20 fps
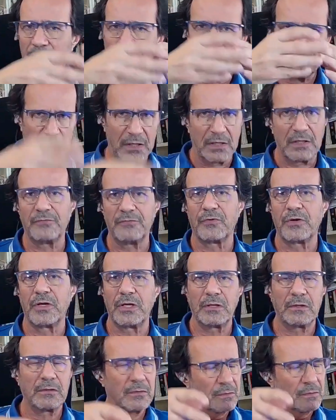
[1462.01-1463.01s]

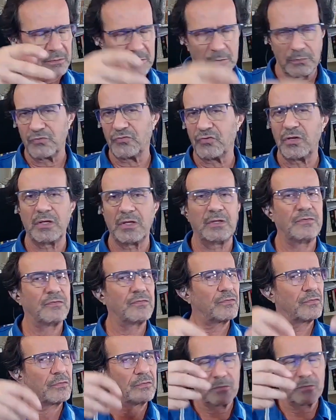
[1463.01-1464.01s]
delivering the
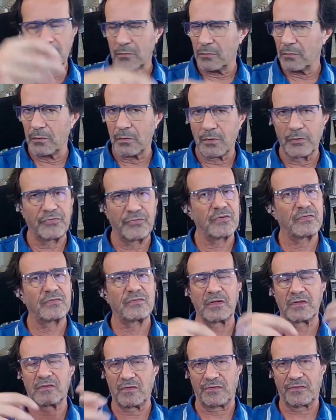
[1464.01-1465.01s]
machines,
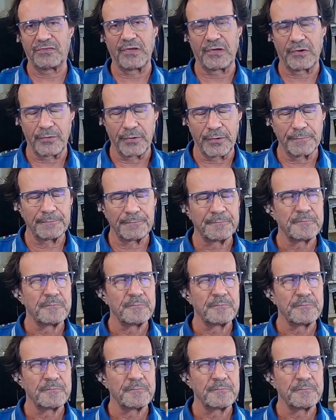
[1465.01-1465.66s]
logistics, etc.